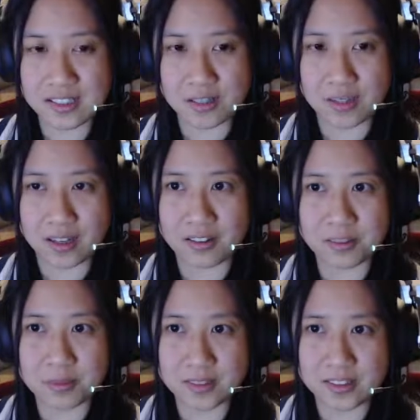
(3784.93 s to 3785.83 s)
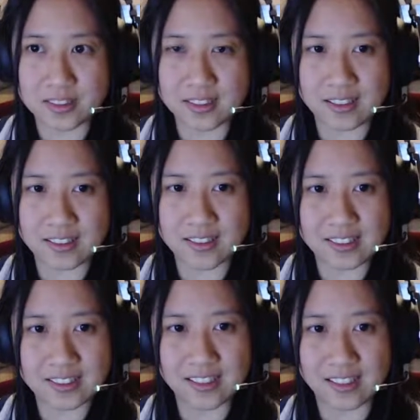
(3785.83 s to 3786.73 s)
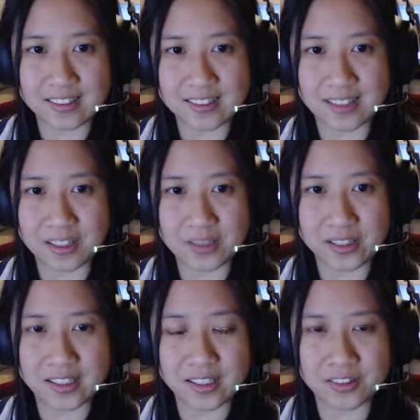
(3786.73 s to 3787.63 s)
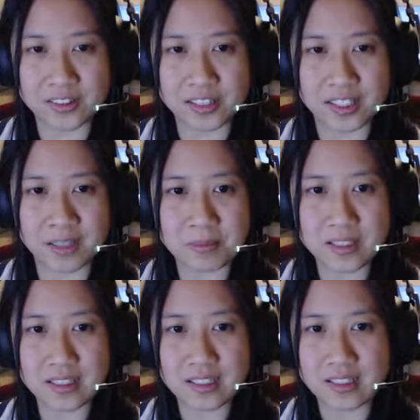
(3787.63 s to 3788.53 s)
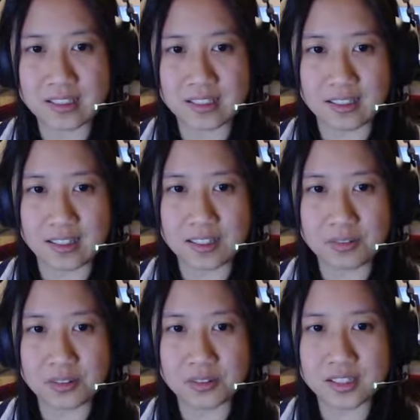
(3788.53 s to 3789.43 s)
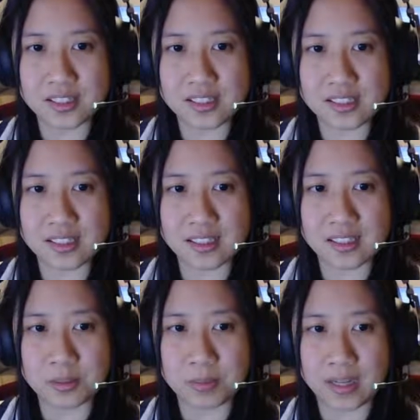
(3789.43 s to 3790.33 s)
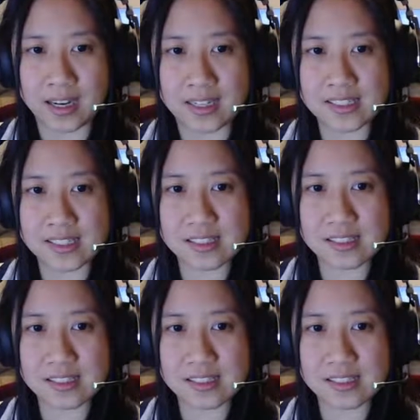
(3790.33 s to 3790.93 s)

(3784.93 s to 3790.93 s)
we have, but that will take a long time. If you notice, in the past